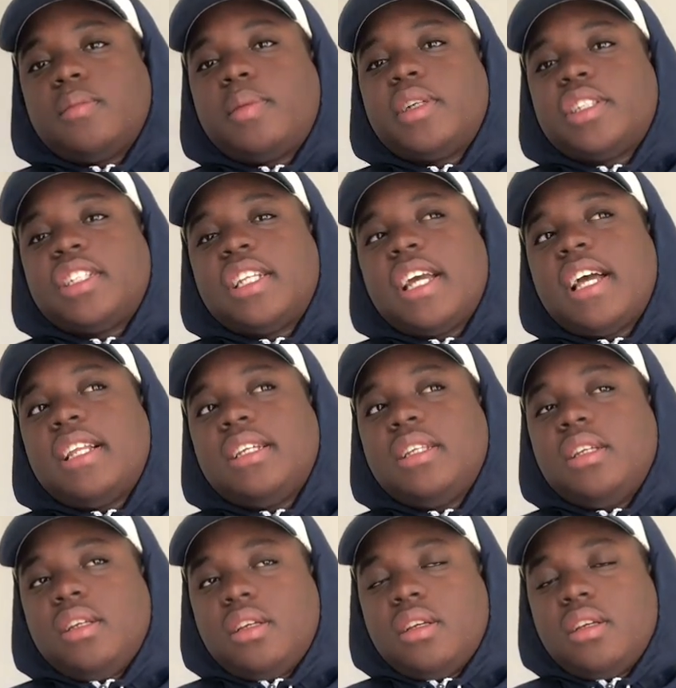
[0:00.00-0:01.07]

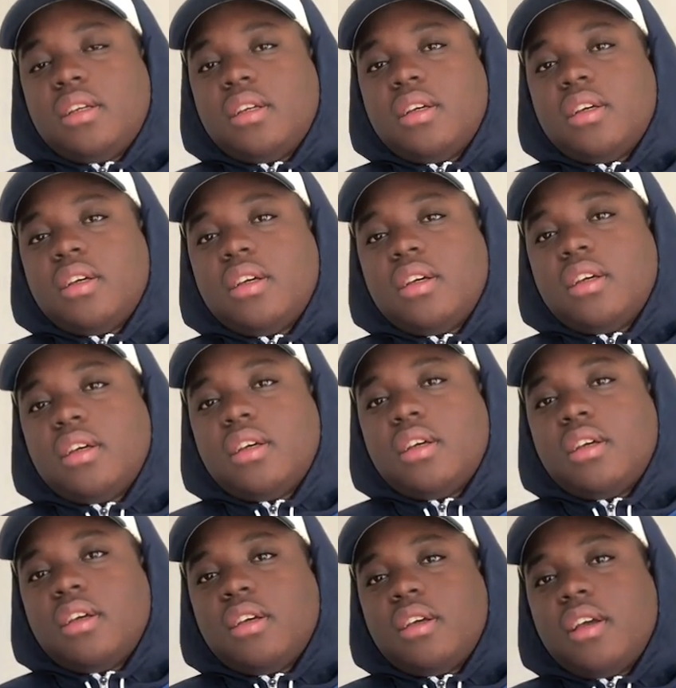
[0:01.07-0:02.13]
personality,
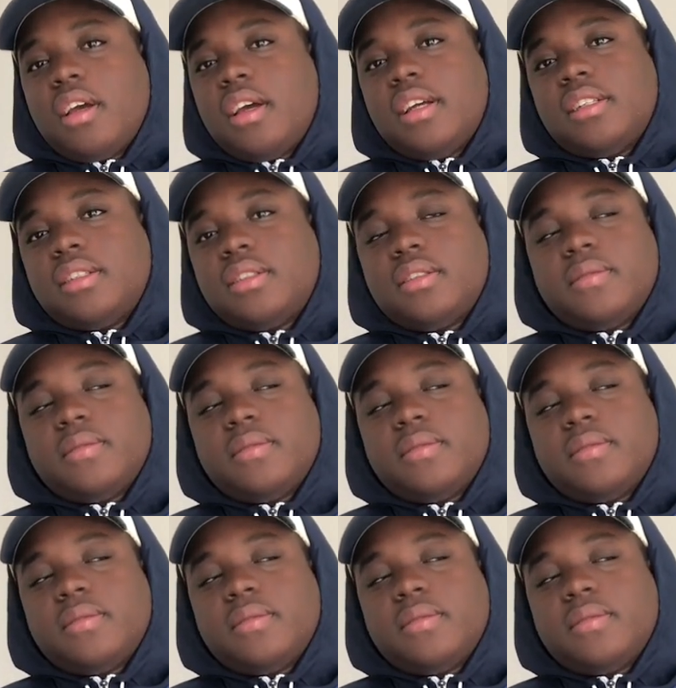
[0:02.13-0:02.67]
you know,